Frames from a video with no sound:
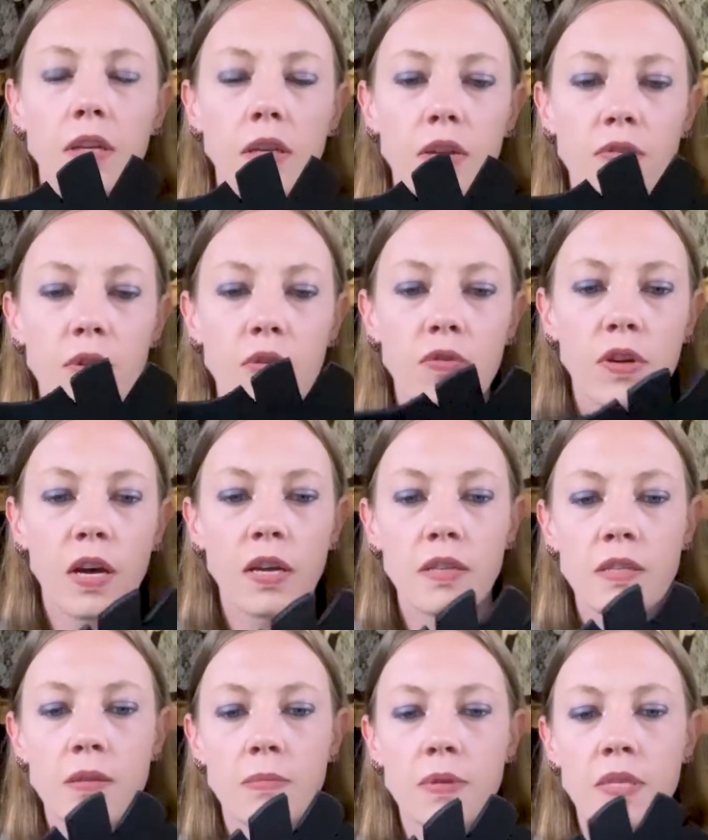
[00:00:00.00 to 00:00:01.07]
If you've got
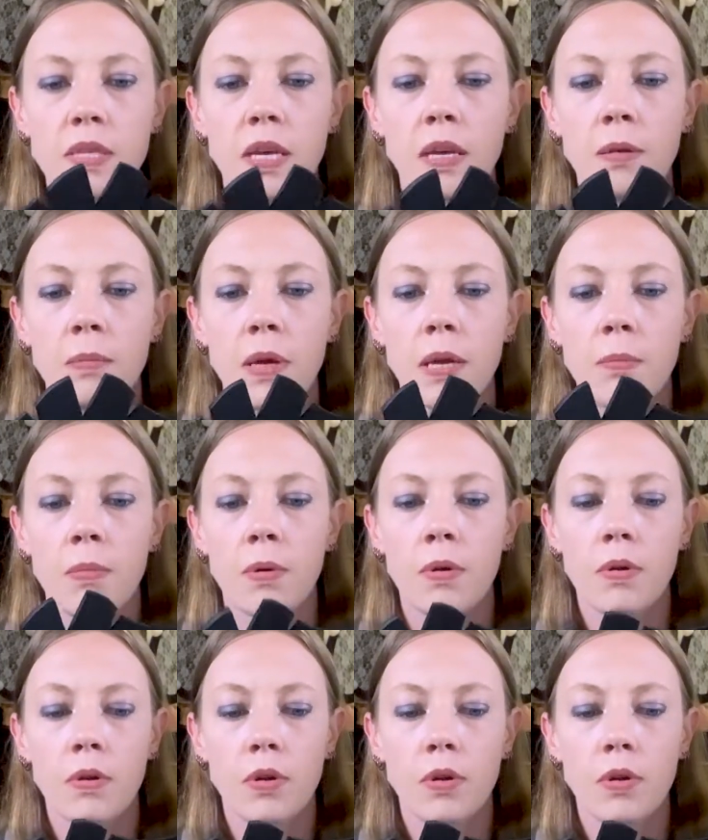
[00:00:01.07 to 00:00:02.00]
some sandpaper,